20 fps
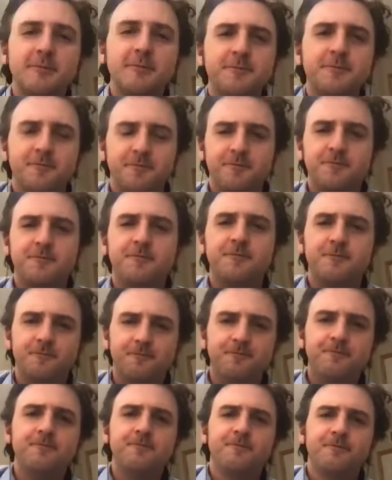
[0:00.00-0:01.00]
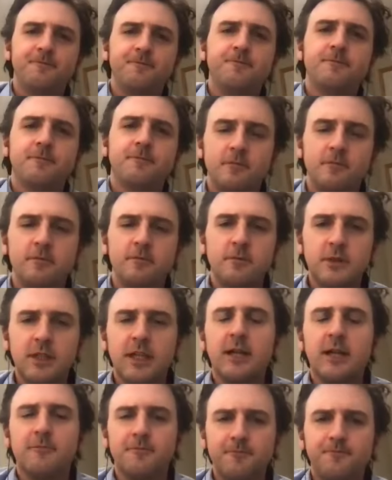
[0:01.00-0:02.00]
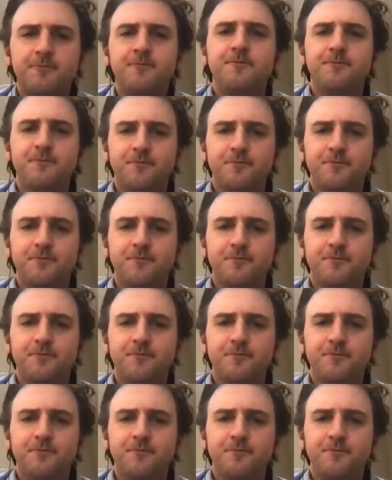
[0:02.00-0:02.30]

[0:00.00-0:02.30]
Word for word: gotten married, he lives the yeah. best